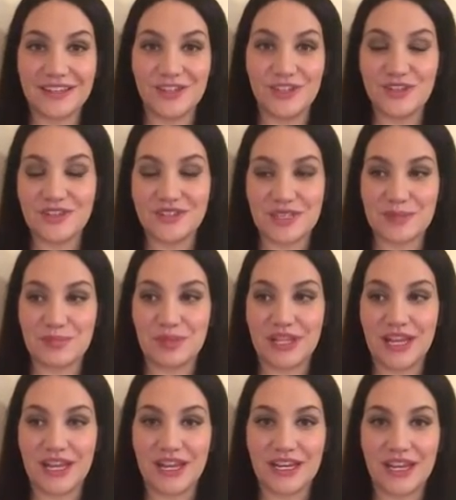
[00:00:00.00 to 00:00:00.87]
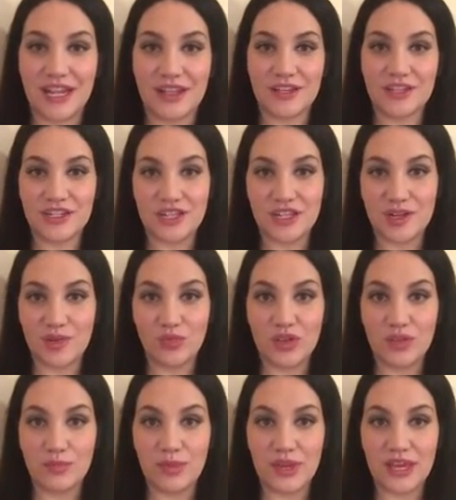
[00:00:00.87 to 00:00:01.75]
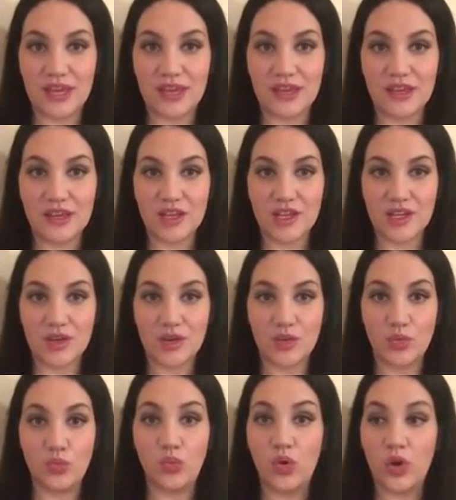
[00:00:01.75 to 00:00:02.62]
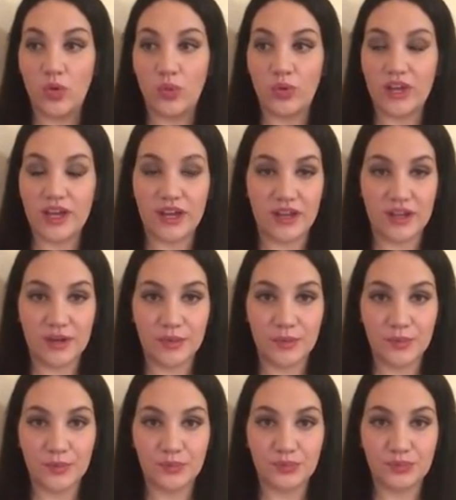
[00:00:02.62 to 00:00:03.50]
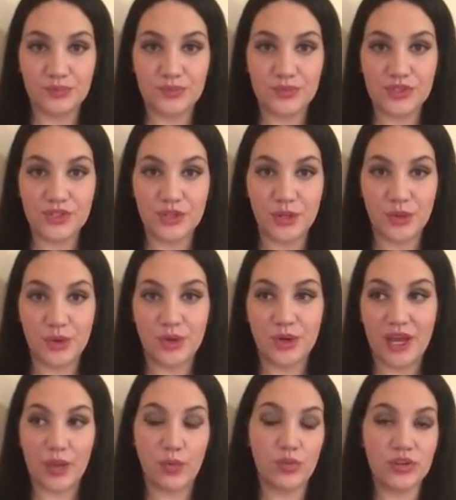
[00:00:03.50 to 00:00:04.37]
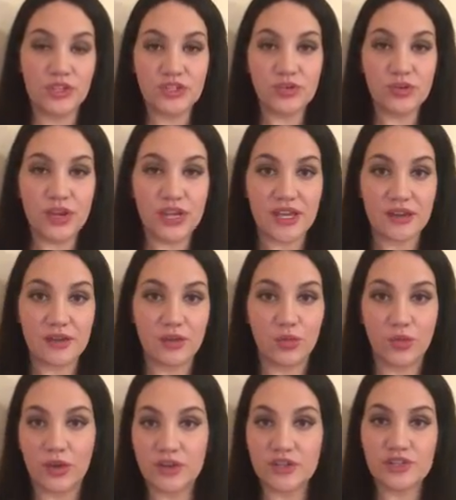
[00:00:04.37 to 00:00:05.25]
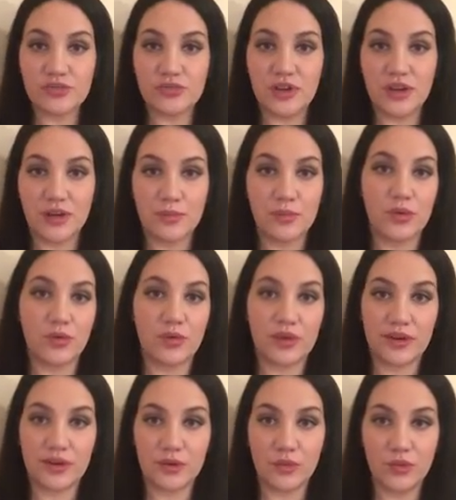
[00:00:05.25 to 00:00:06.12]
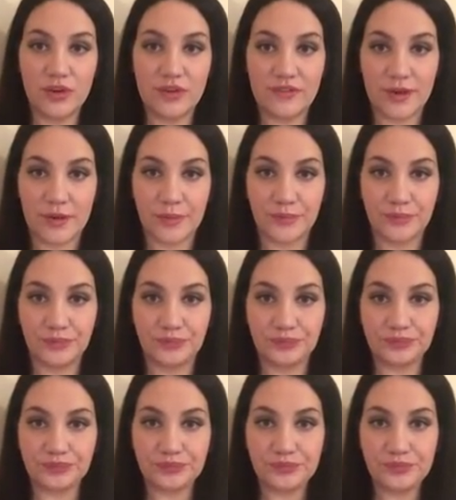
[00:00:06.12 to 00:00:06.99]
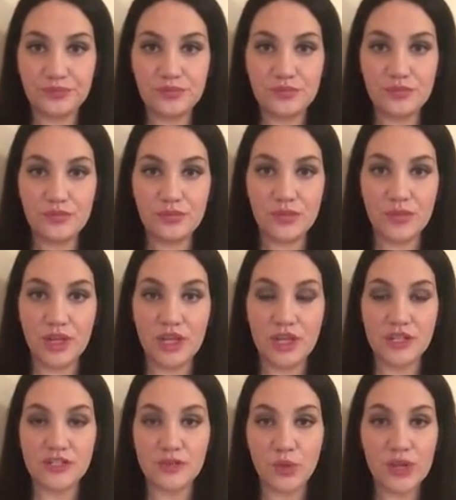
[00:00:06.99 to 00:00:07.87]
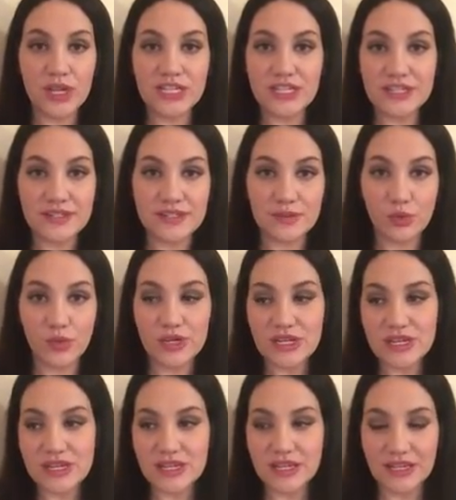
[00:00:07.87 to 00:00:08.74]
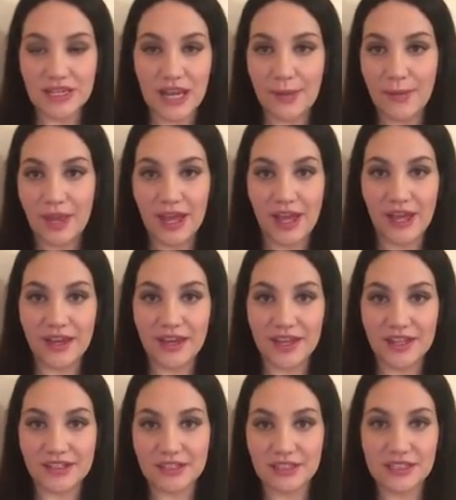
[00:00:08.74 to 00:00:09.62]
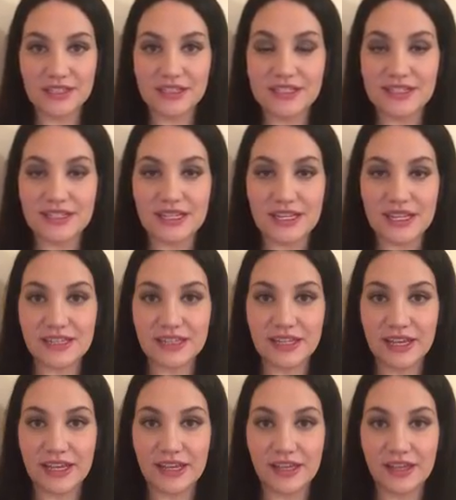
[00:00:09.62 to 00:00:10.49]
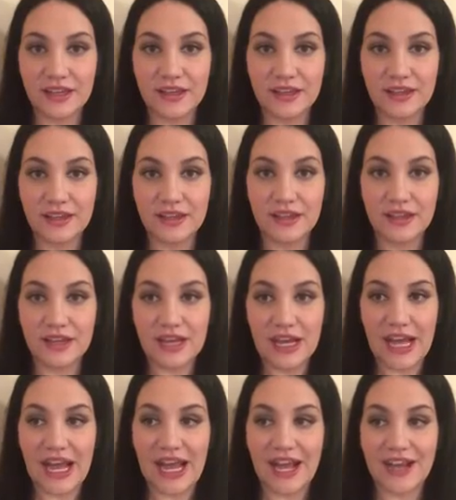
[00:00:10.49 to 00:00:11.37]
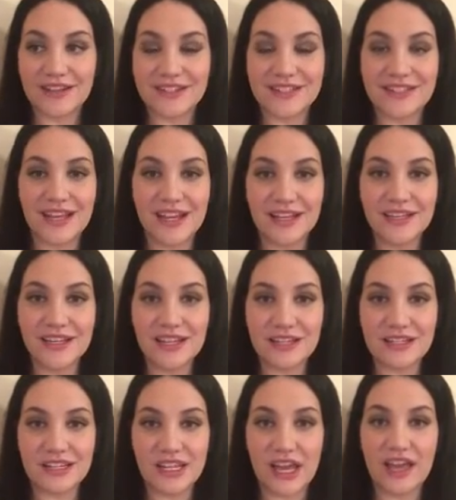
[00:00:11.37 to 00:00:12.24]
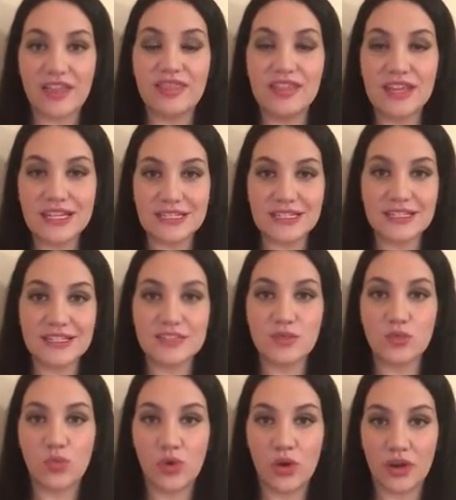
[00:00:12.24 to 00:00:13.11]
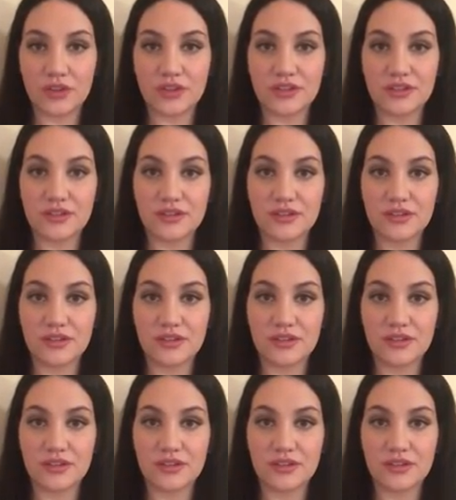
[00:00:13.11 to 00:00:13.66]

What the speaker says: using this plant analogy, would be what we are. So, okay, we're a tree, or we're a shrub, or we're whatever. So we come out as a little seedling. Our sun is like, this is what